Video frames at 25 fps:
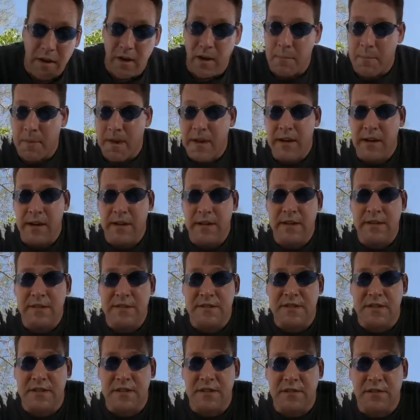at my editing
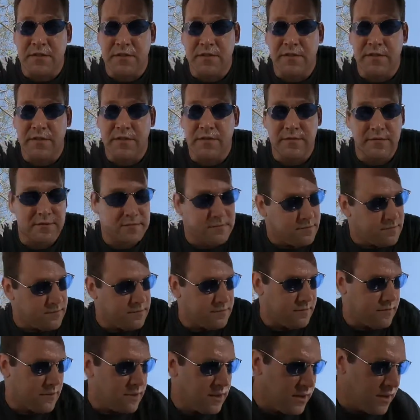skills,
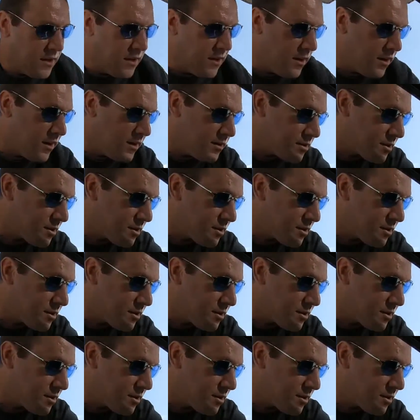I'll